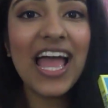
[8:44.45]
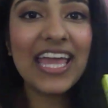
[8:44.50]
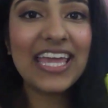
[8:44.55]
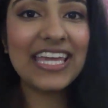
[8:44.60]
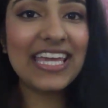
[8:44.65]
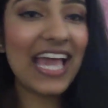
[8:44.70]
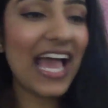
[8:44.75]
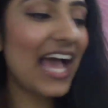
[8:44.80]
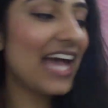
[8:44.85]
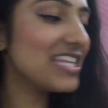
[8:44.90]

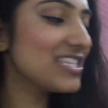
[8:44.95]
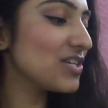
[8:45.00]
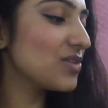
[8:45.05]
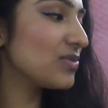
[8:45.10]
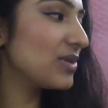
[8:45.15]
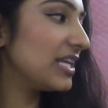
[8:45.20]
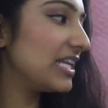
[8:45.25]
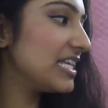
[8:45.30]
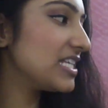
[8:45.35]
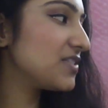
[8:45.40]
He has
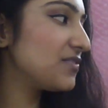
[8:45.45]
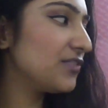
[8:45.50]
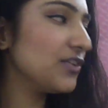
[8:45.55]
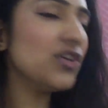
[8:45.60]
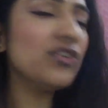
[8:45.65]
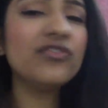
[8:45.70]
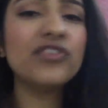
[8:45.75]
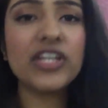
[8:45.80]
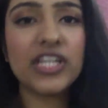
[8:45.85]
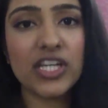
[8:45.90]
released
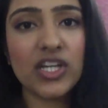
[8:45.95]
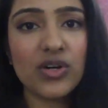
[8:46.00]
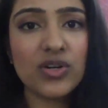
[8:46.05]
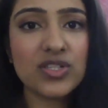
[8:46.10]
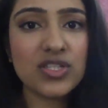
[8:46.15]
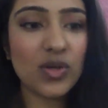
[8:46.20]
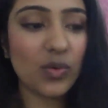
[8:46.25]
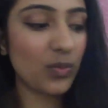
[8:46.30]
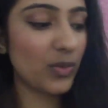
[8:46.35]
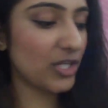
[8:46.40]
few
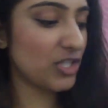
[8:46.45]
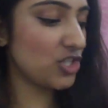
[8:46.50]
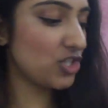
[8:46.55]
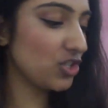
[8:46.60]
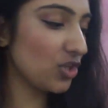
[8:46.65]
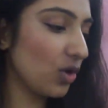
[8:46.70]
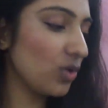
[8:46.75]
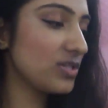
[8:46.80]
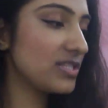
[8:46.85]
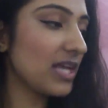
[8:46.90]
videos which
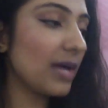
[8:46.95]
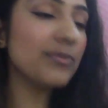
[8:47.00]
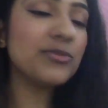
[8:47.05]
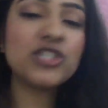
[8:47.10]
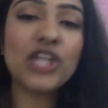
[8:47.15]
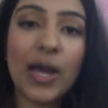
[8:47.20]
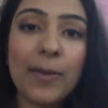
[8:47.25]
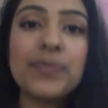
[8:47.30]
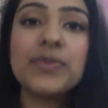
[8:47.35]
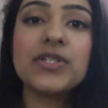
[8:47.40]
show some
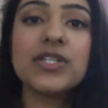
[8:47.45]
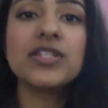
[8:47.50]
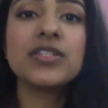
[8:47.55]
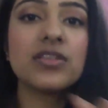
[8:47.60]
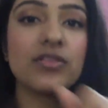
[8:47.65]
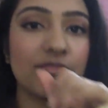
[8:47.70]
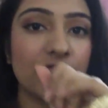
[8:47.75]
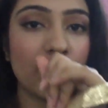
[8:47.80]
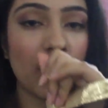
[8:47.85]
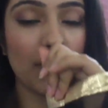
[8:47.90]
chapters
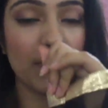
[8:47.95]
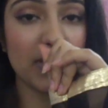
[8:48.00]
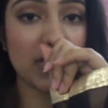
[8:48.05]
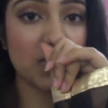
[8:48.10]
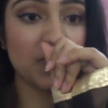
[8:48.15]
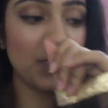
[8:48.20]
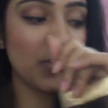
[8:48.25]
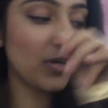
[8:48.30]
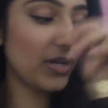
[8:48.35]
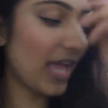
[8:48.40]
from
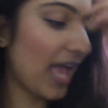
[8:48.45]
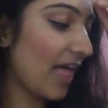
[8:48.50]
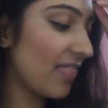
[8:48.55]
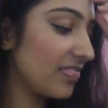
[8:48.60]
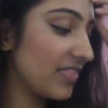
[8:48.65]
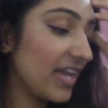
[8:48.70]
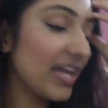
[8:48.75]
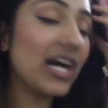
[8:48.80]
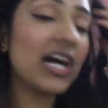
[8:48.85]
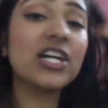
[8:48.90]
this book
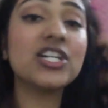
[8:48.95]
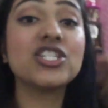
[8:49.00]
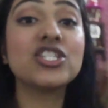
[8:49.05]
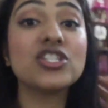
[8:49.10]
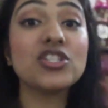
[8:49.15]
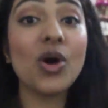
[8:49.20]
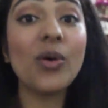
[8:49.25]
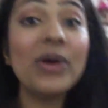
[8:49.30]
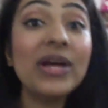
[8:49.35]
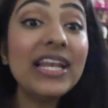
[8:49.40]
and they are
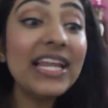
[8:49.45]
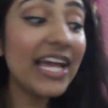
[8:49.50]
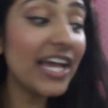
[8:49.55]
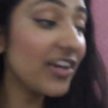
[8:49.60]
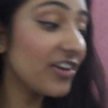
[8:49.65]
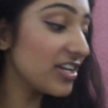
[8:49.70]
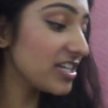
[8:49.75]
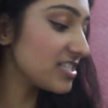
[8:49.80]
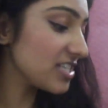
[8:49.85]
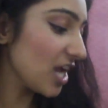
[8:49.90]
so
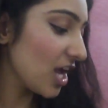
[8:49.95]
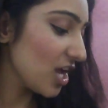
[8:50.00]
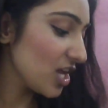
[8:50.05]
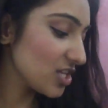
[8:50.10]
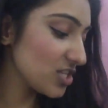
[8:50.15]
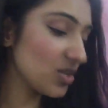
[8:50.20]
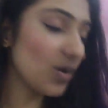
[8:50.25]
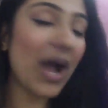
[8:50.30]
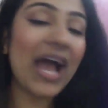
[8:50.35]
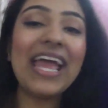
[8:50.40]
hilarious,
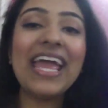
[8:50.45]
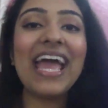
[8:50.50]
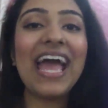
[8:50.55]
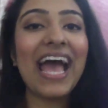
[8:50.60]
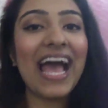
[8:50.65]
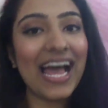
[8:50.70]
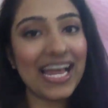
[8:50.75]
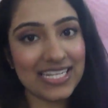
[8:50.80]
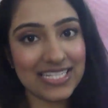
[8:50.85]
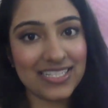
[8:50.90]
so I
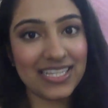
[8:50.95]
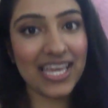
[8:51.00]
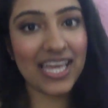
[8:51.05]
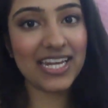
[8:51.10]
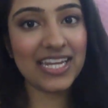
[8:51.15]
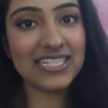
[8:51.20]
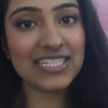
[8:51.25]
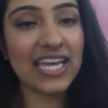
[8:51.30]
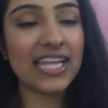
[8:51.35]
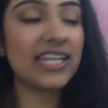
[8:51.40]
had to
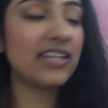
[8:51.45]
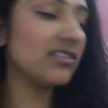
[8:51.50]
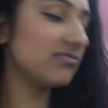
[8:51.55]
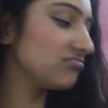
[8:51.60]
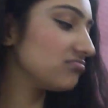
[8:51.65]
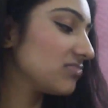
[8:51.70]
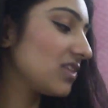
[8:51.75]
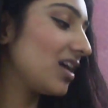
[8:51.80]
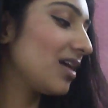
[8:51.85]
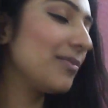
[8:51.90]
get it. And
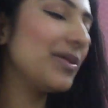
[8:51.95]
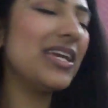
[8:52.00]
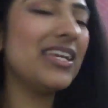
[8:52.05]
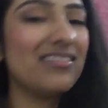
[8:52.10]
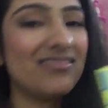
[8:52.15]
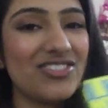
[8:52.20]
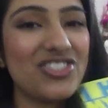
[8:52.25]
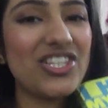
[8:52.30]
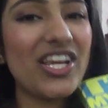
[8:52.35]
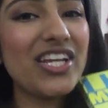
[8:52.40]
I
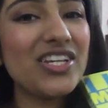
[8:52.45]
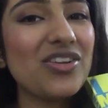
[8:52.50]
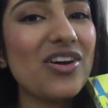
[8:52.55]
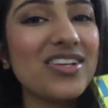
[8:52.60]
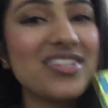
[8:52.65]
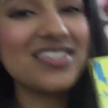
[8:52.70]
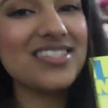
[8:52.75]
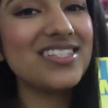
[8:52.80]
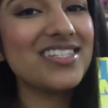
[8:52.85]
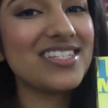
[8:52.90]
mean, Shane
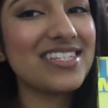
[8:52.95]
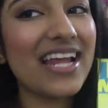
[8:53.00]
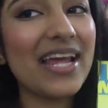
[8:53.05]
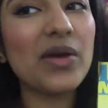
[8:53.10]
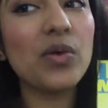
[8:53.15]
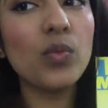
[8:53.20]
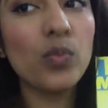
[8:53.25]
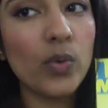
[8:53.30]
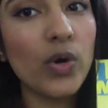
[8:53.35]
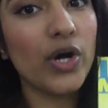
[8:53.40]
Dawson is
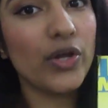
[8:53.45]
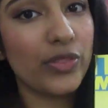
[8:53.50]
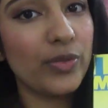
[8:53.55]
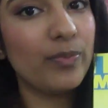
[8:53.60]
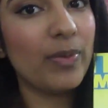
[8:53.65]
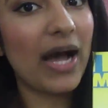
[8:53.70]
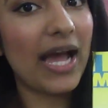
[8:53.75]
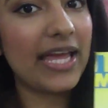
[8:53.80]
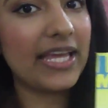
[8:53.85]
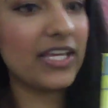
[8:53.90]
like
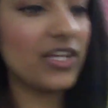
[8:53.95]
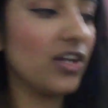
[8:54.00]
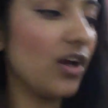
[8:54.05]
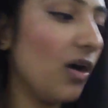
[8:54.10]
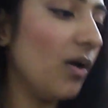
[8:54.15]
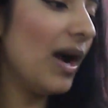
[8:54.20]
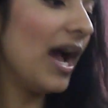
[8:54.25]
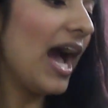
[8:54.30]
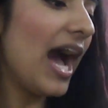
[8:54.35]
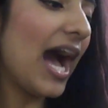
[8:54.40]
worth buying, you
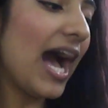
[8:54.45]
know.